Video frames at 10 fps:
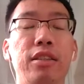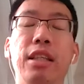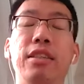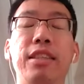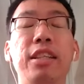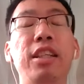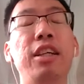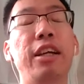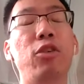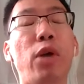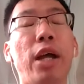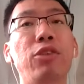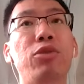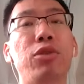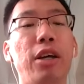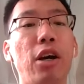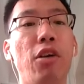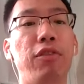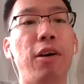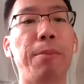the certain range
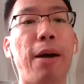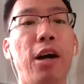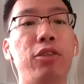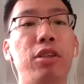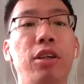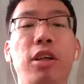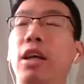of about